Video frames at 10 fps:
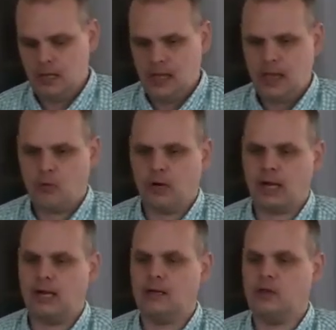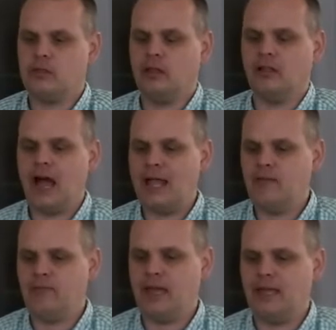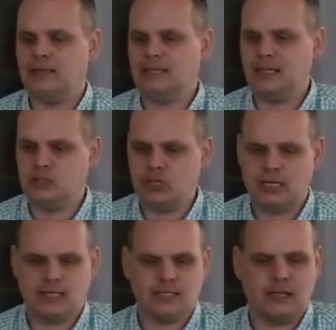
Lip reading: And we're going to do the life and teachings